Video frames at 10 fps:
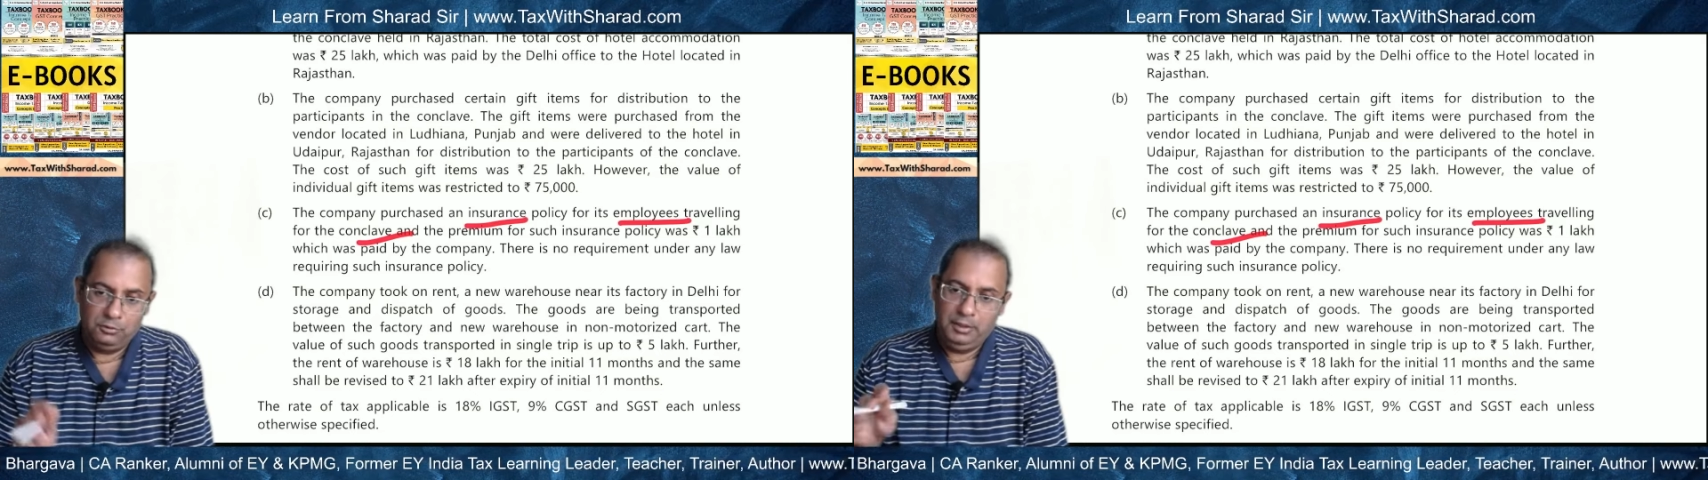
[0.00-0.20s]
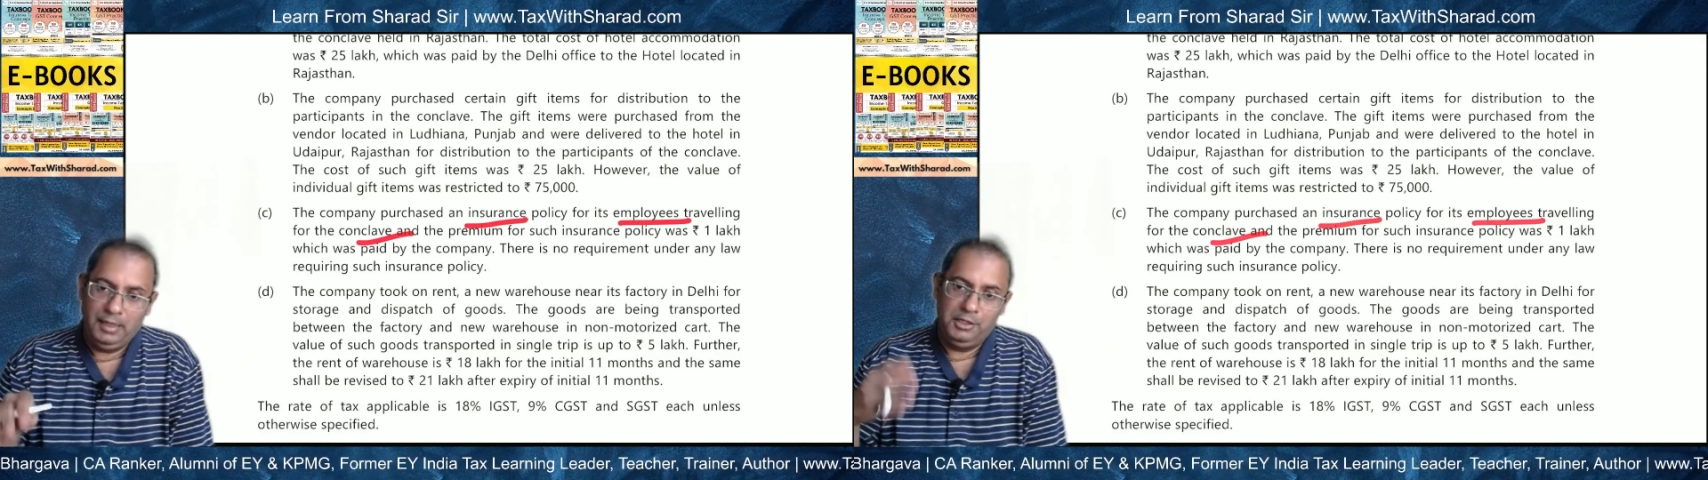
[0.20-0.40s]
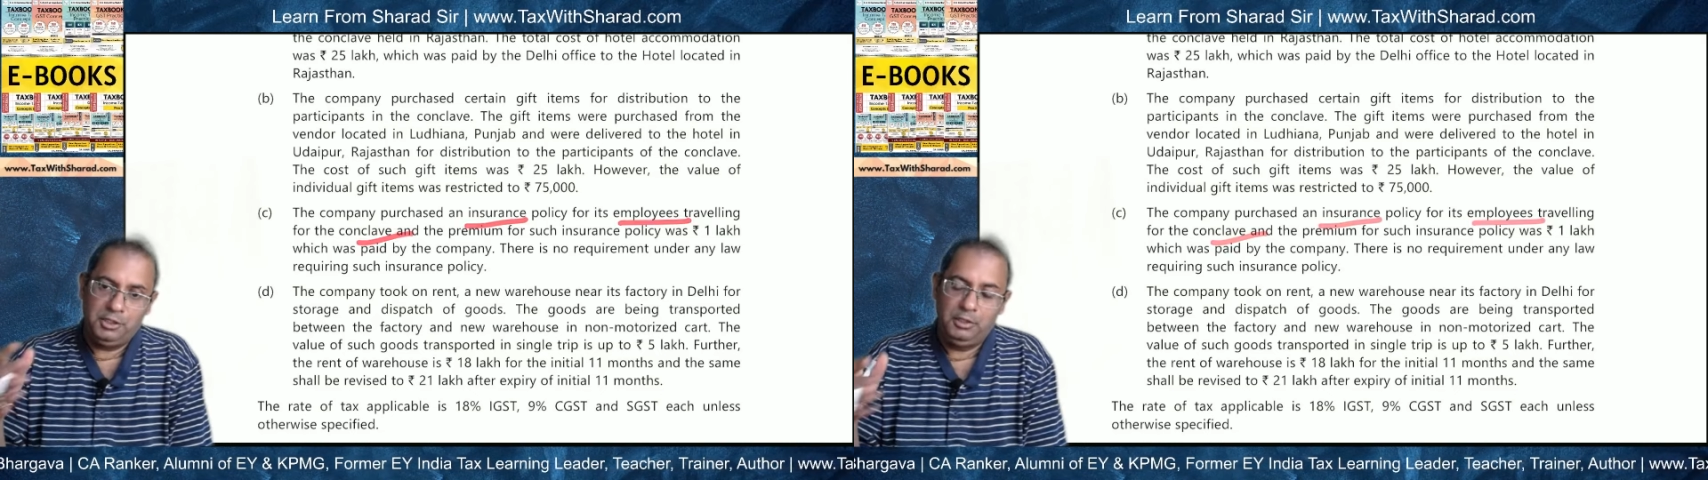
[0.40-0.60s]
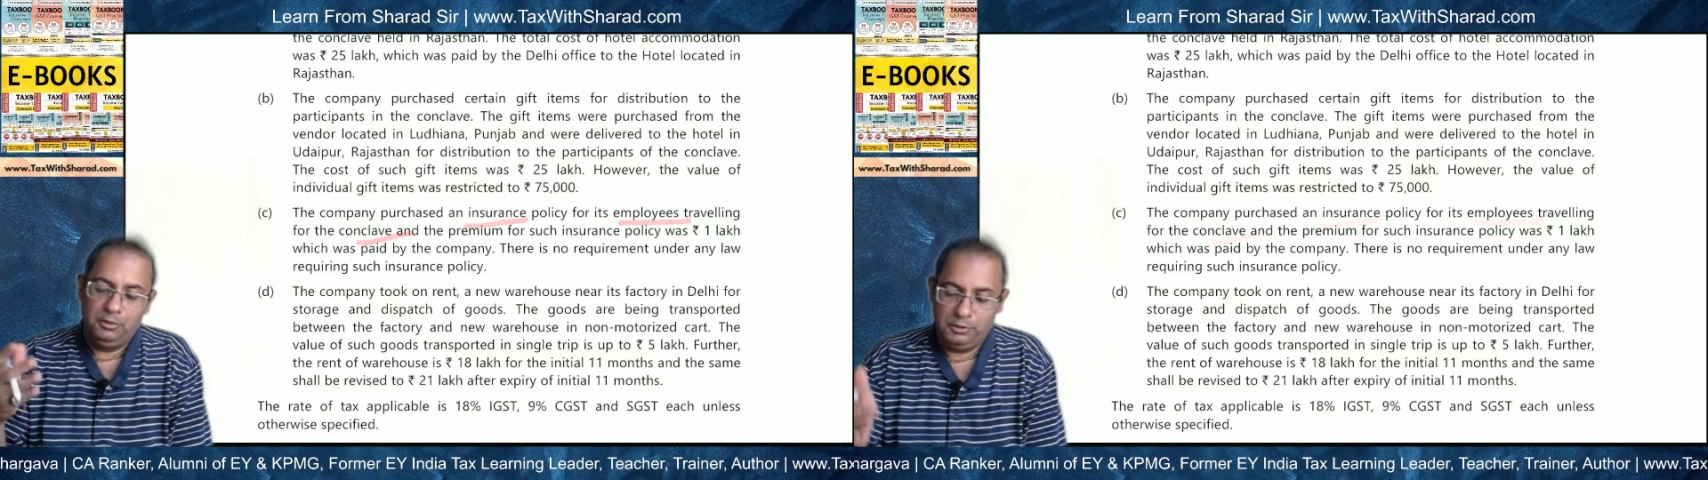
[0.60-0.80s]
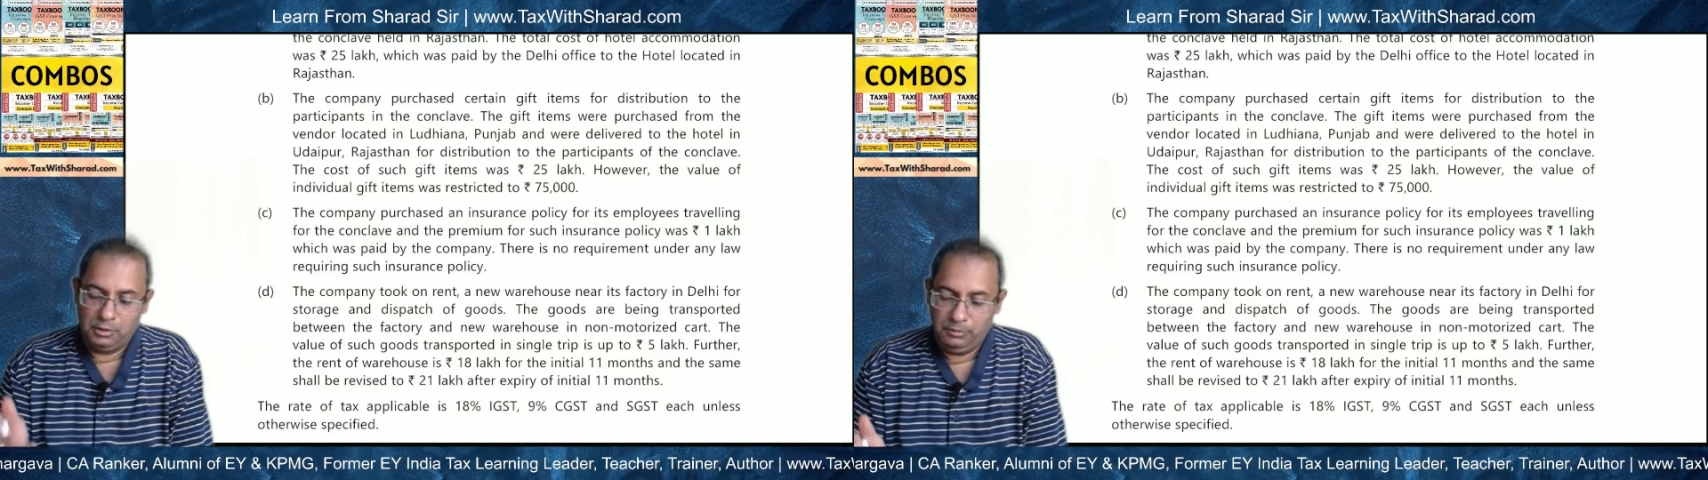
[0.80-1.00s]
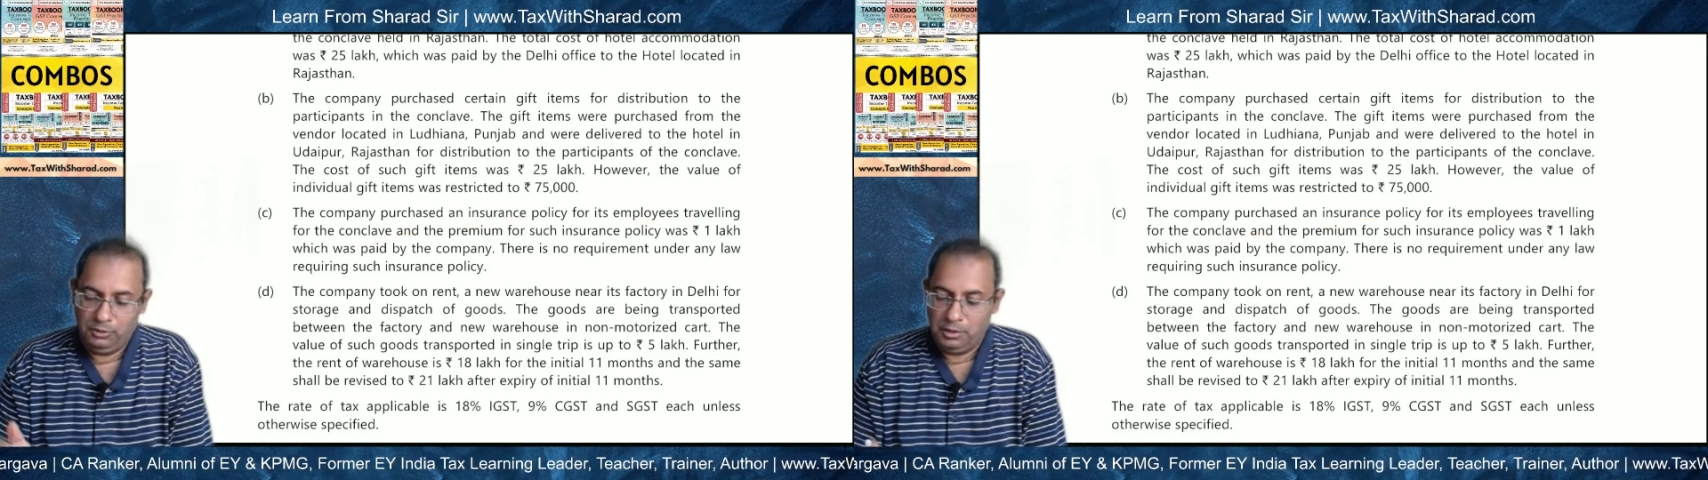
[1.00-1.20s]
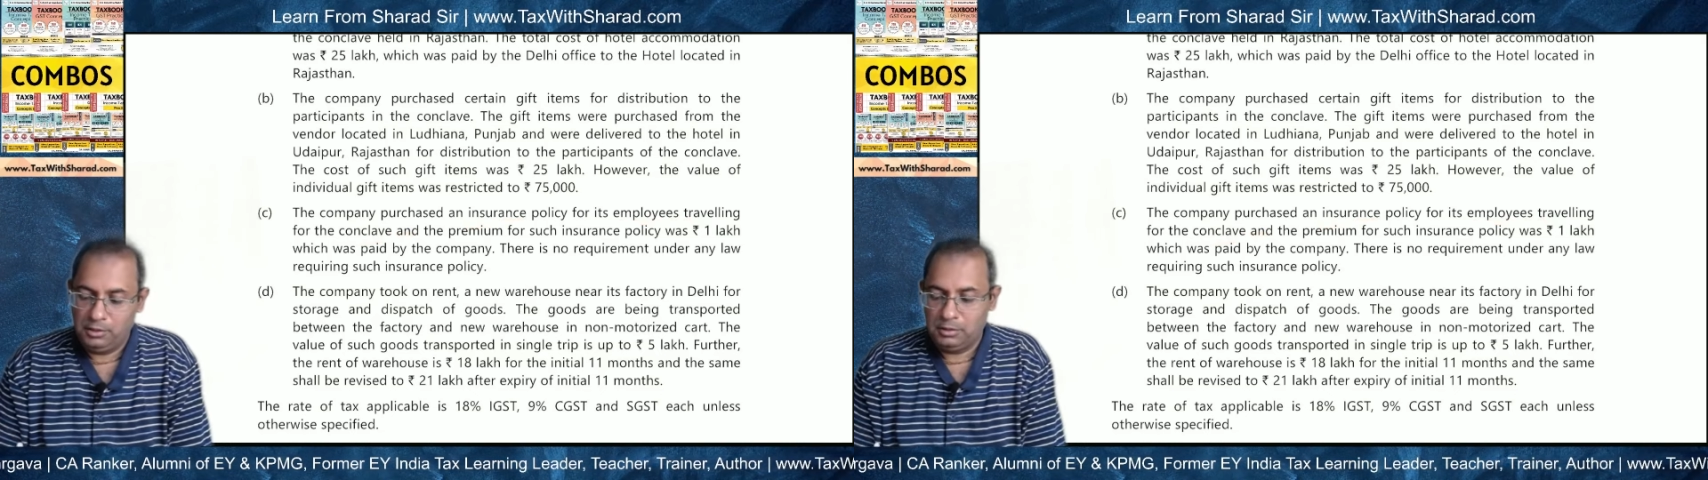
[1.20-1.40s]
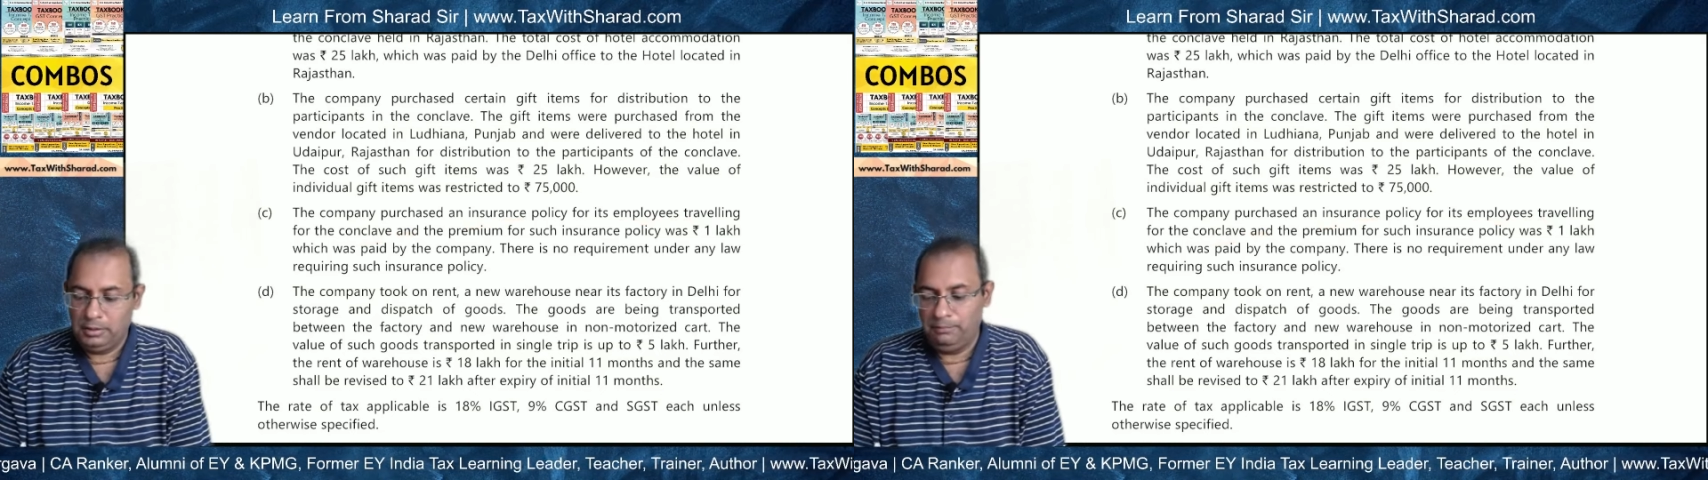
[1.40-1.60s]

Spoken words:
So in addition to distributors,